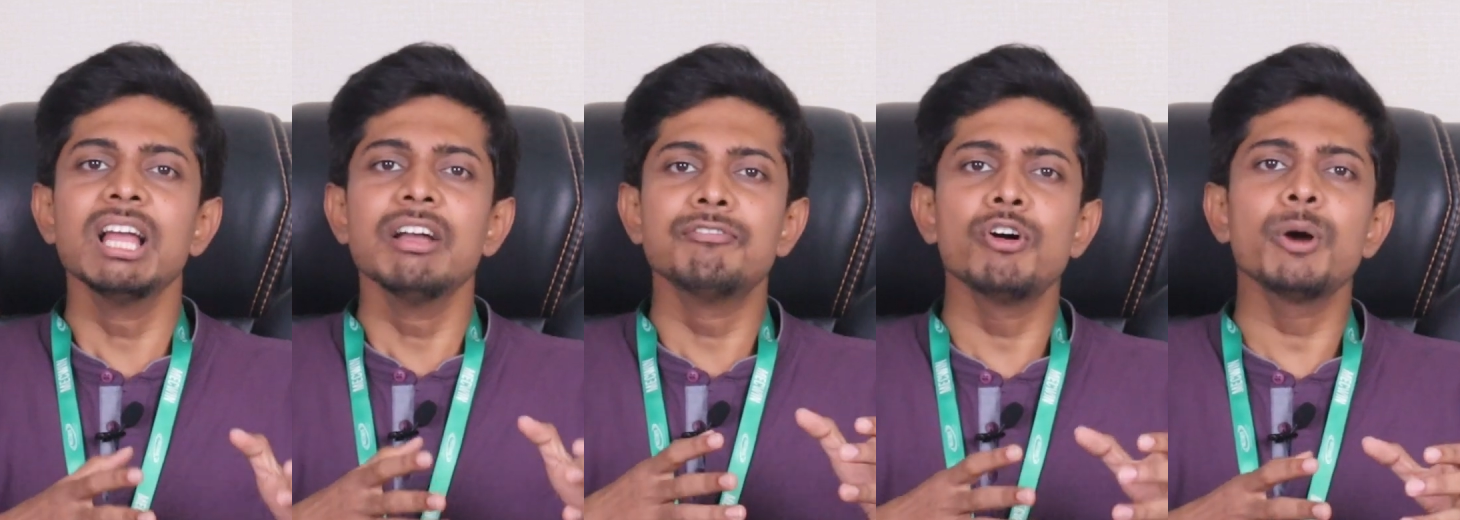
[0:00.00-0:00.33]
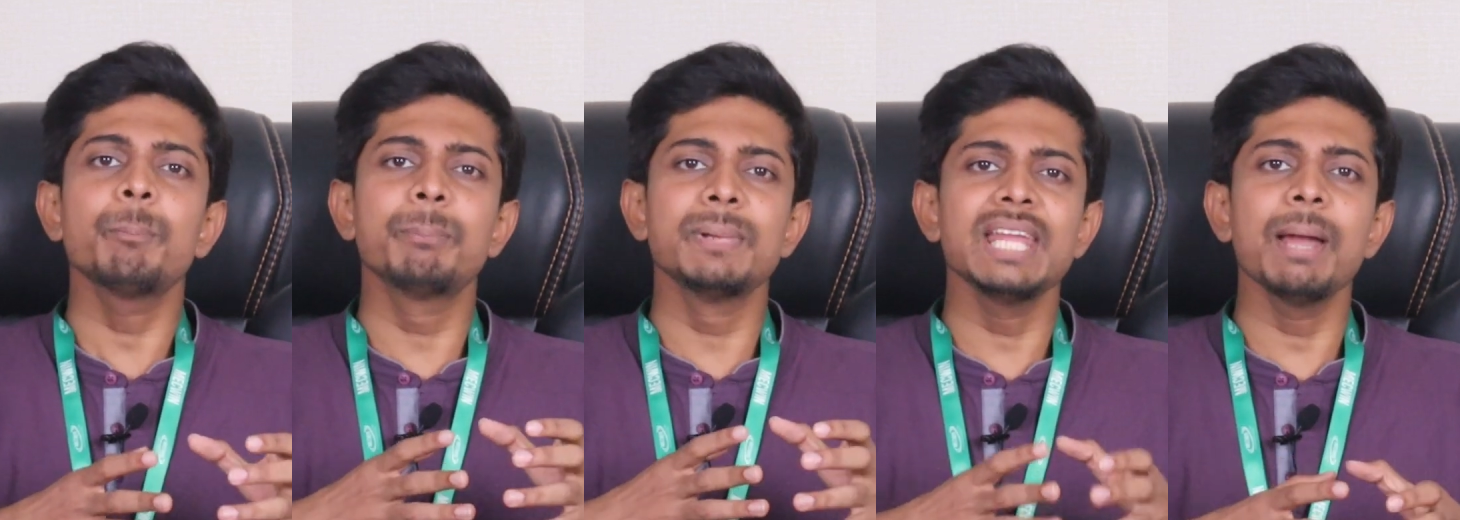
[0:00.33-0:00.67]
For
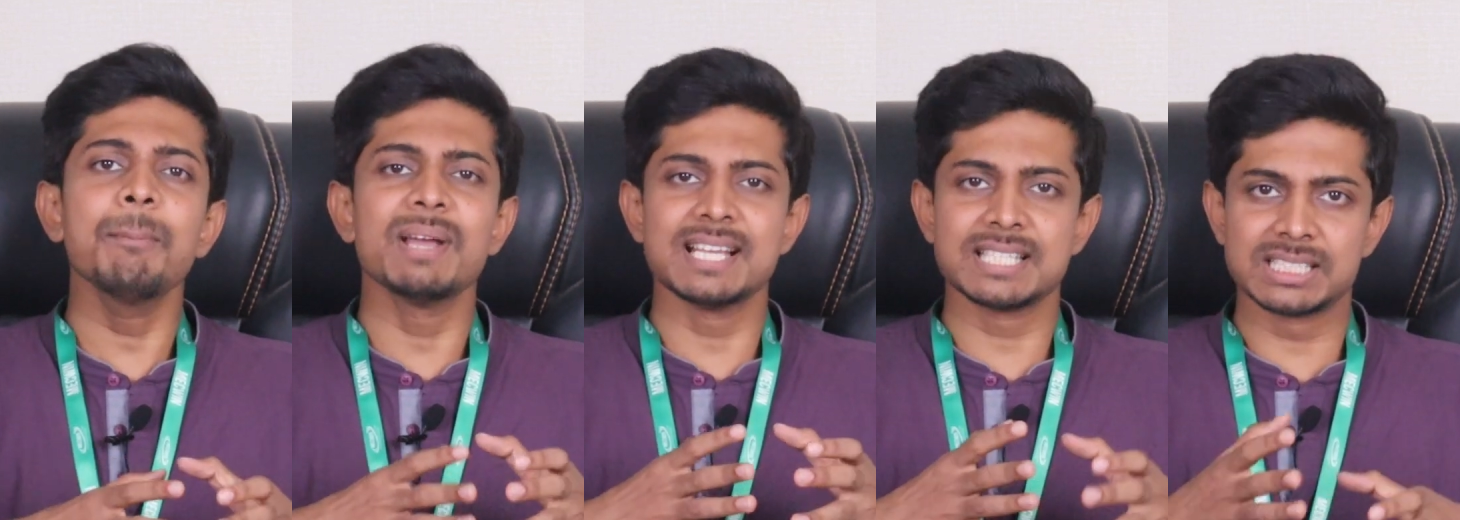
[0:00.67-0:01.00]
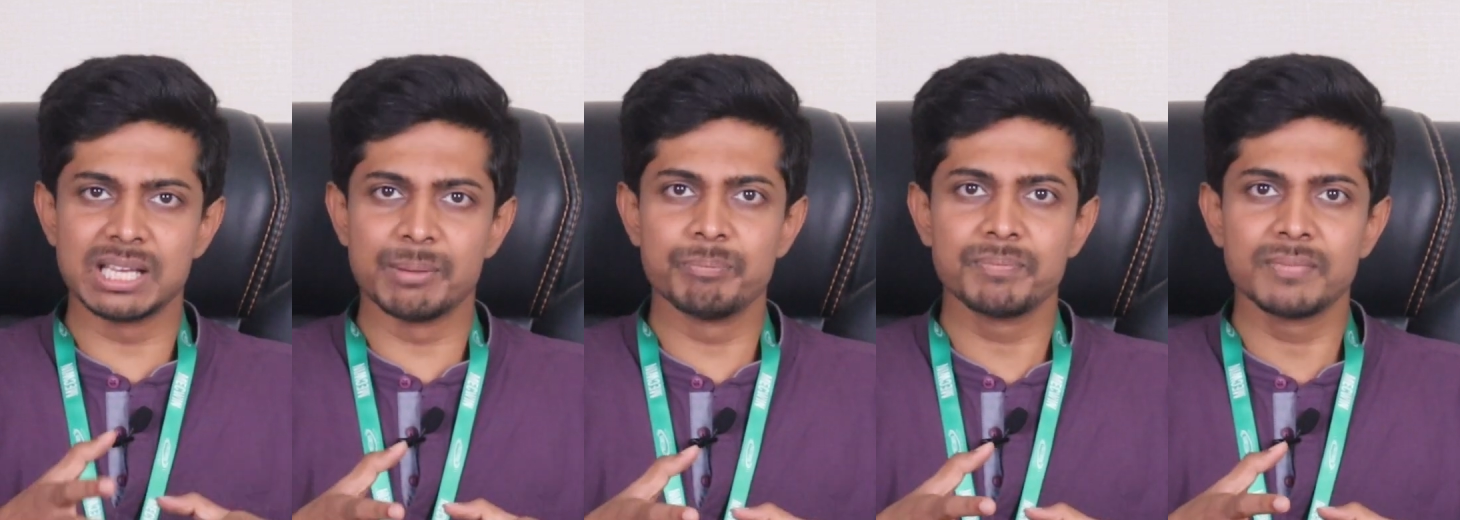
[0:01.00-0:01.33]

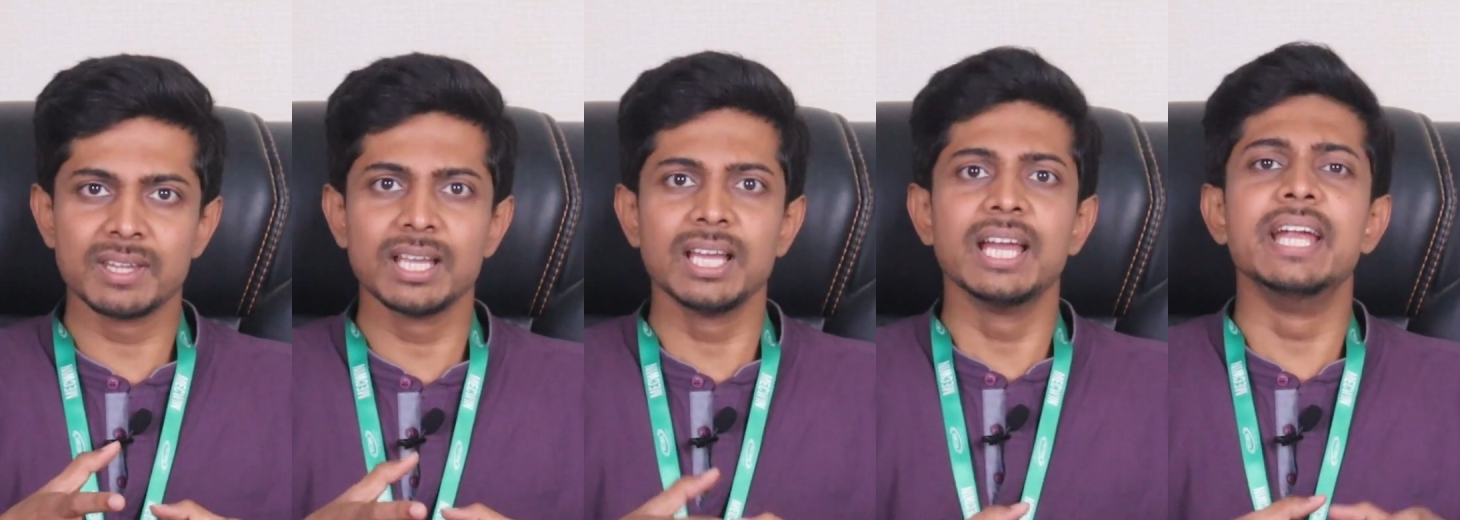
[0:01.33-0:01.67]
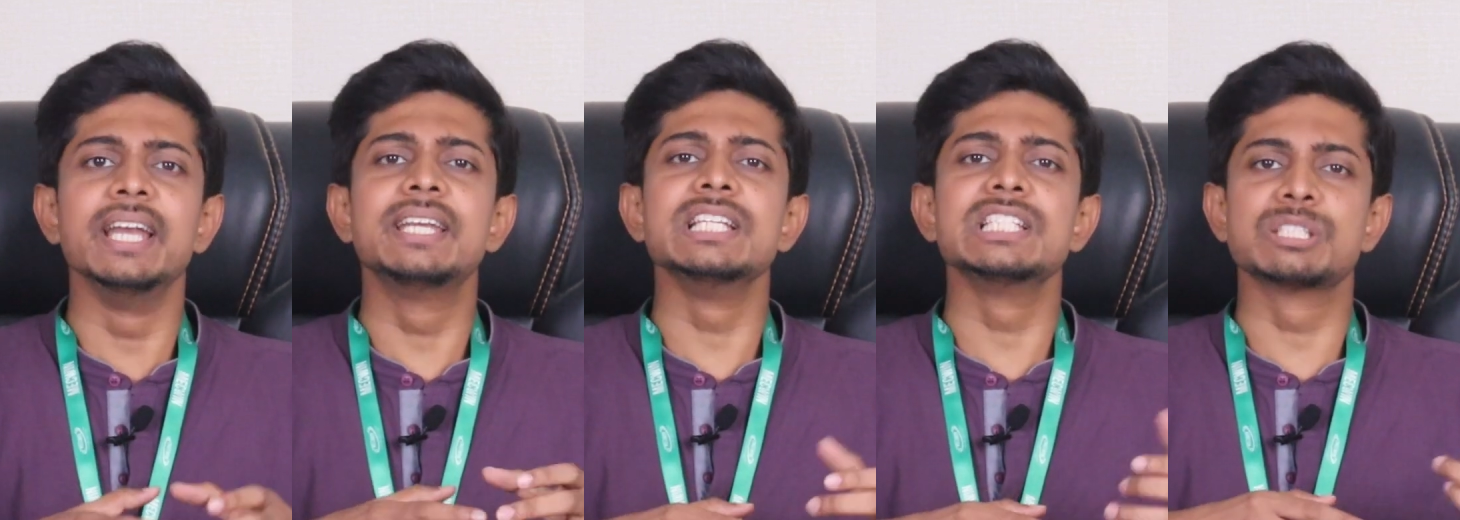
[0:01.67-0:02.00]
PMSM,
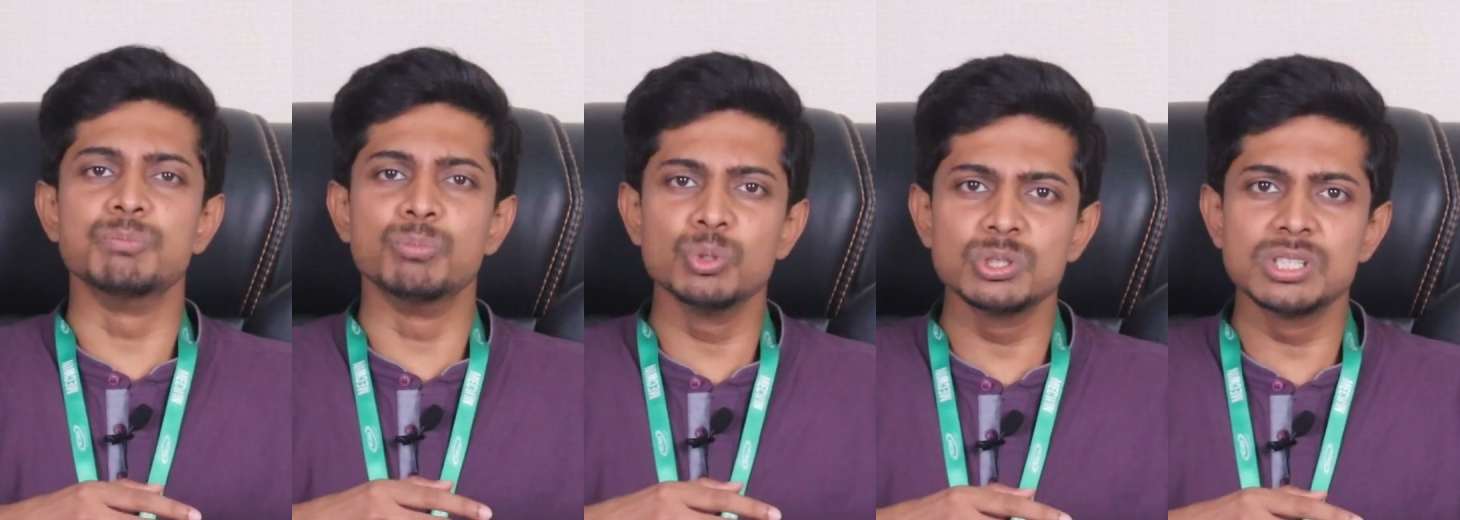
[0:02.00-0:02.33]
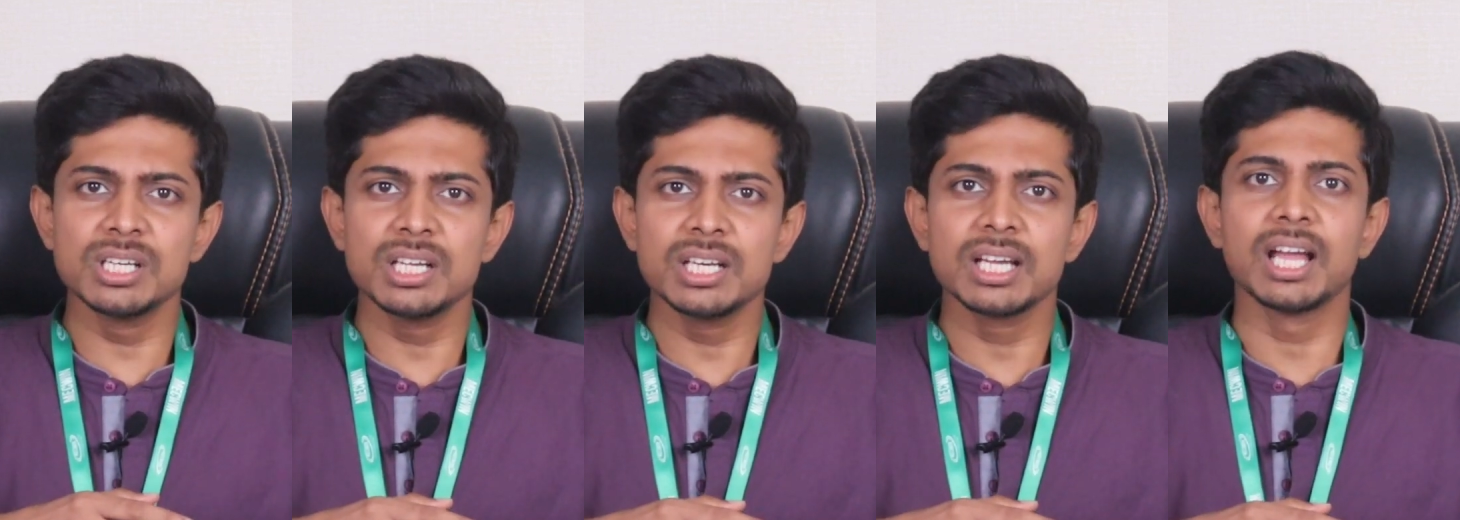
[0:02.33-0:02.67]
it is
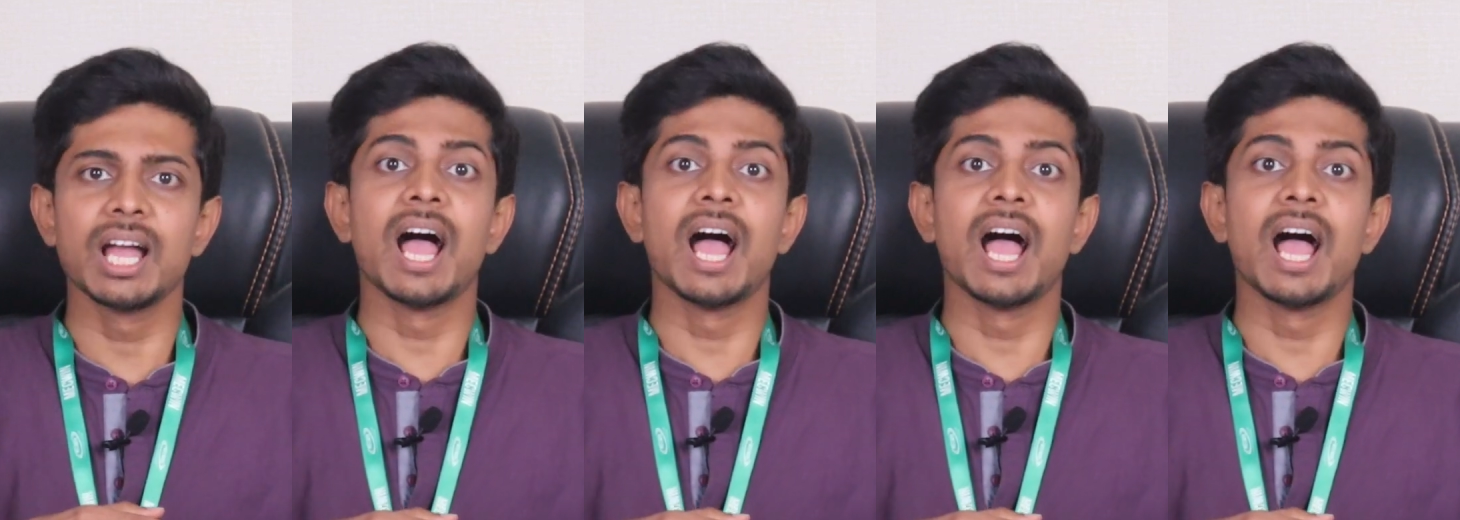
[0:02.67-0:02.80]
smoother,